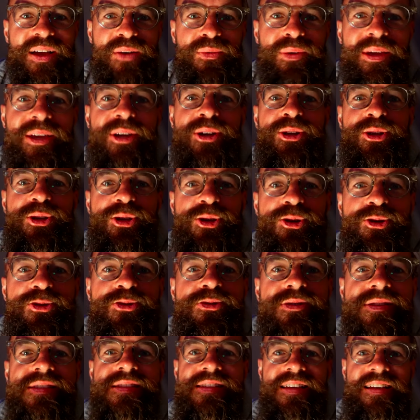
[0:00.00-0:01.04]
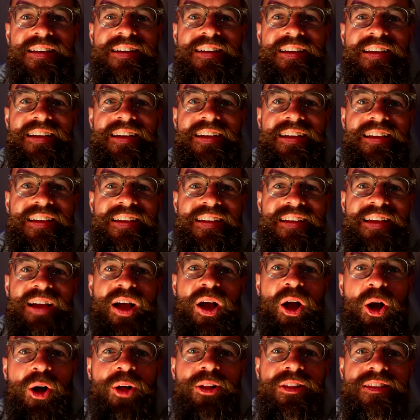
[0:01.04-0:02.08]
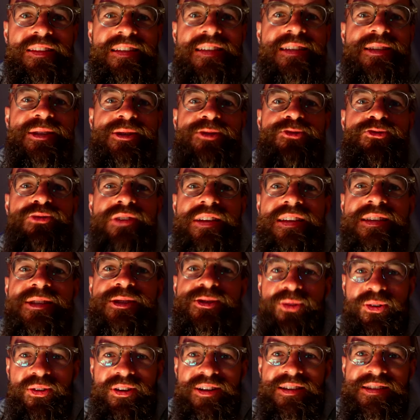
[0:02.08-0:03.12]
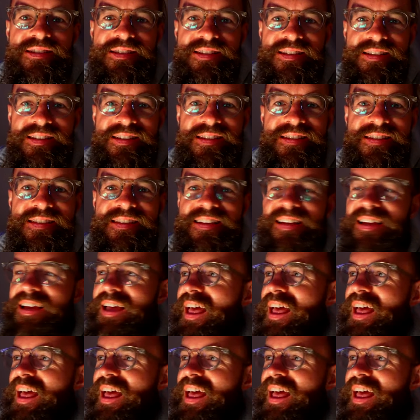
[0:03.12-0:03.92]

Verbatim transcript: We could use all these resources